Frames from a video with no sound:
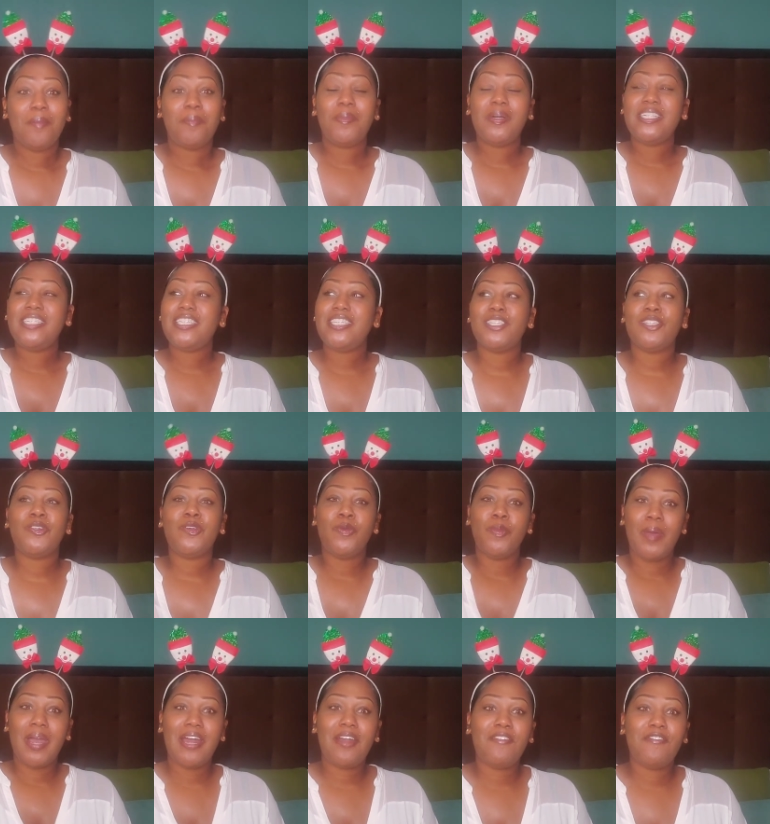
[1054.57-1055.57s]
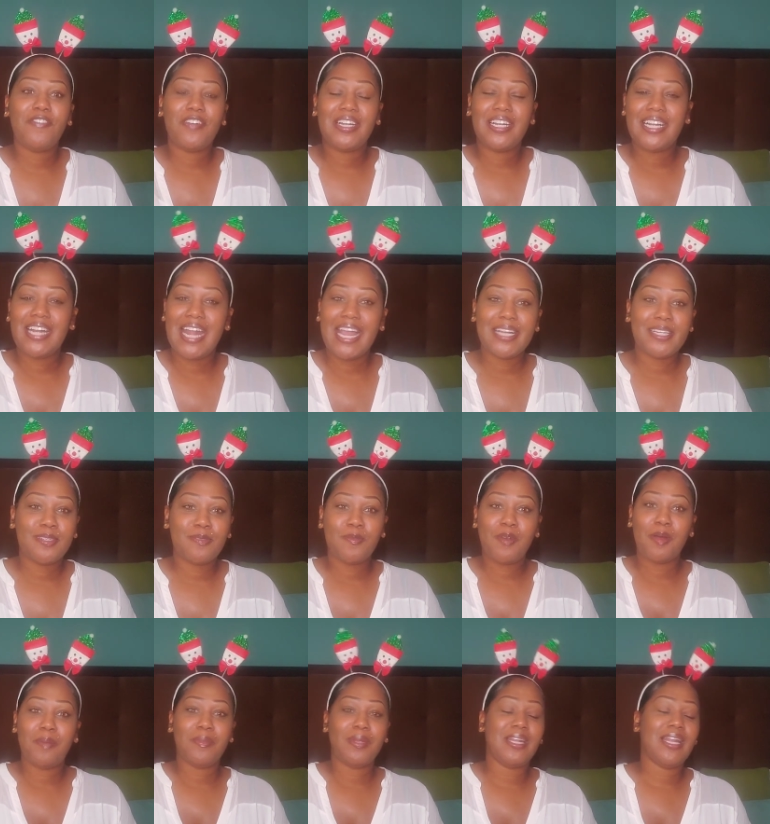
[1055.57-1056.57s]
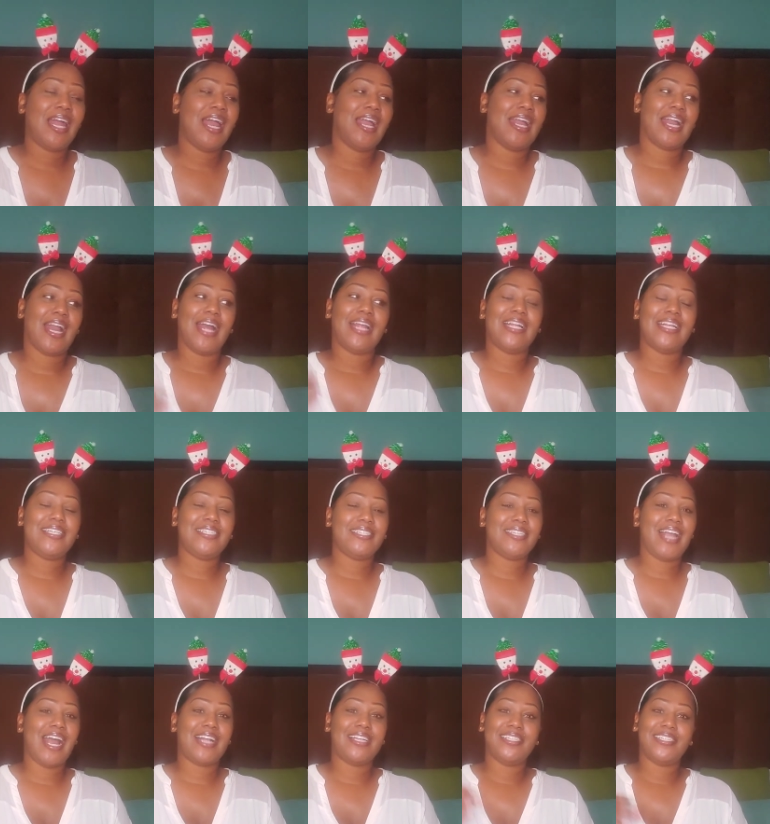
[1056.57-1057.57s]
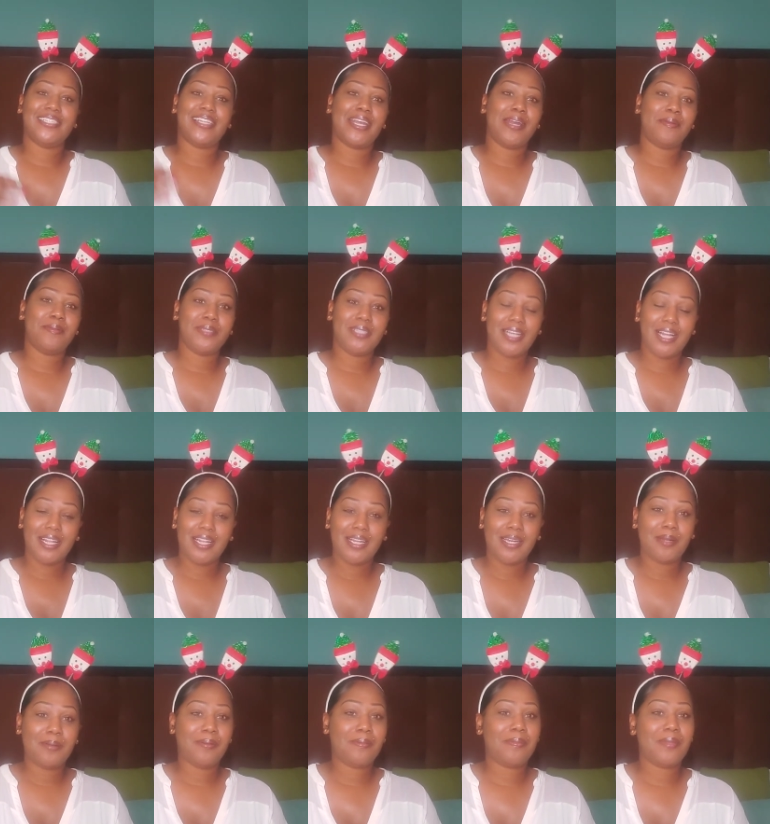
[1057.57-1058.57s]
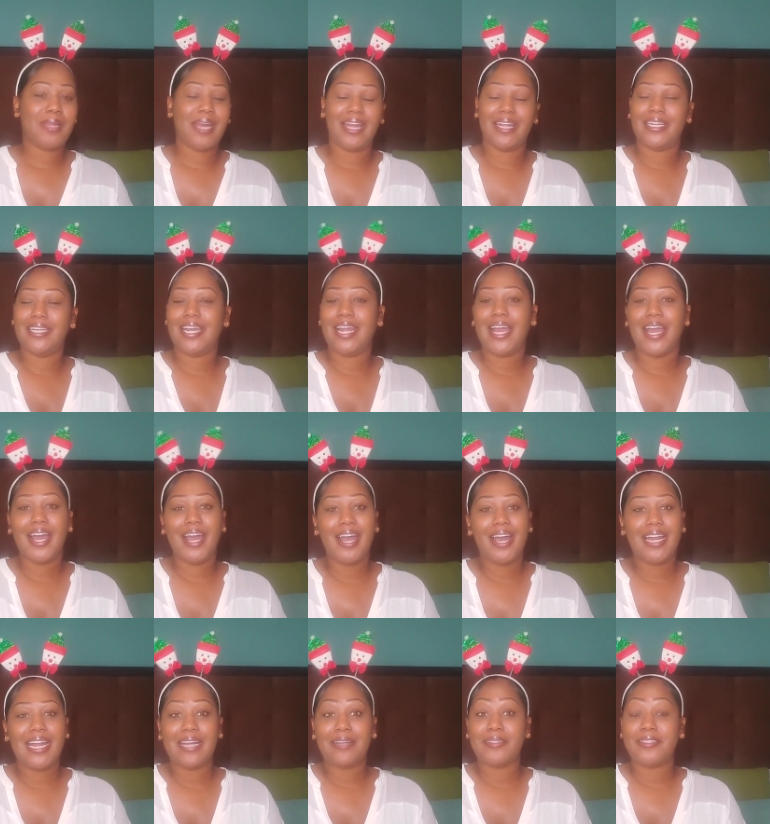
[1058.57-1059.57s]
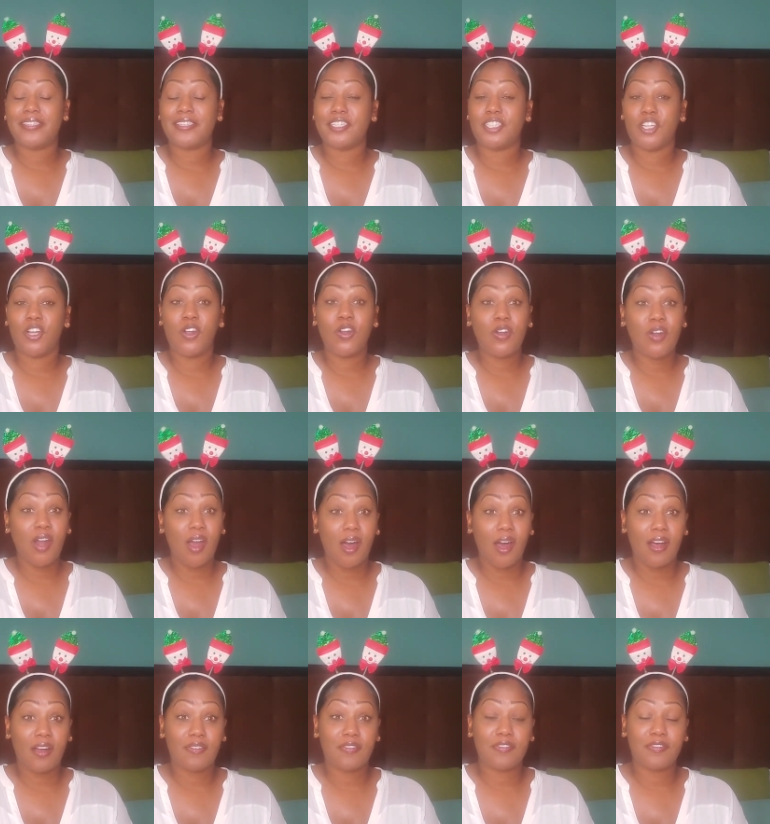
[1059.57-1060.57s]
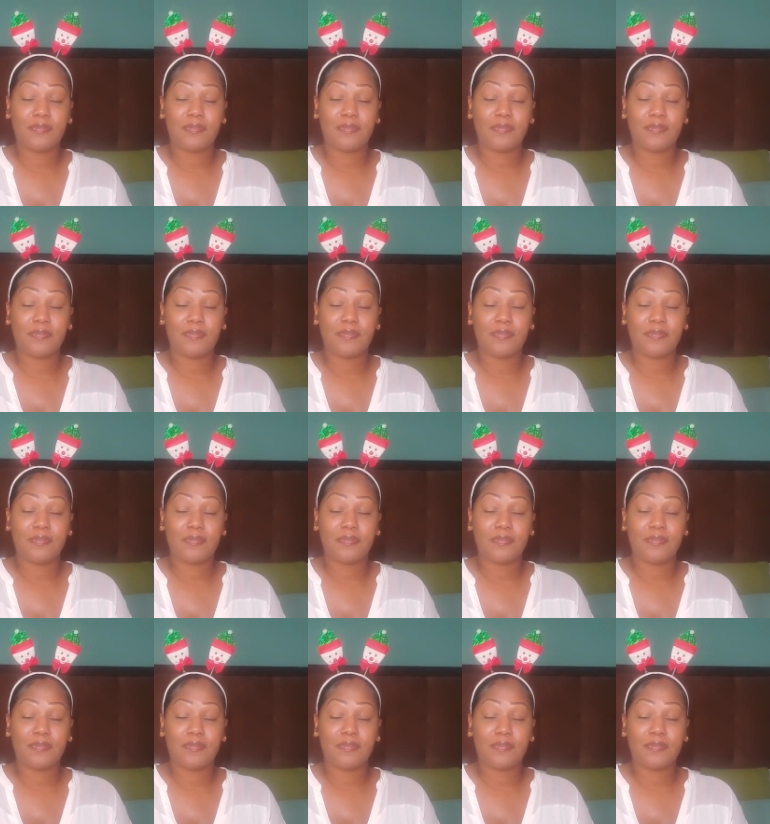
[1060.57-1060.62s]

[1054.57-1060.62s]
but just do better for the next woman. Like that's I just kept telling them, I'm like, nah, that was a turnoff.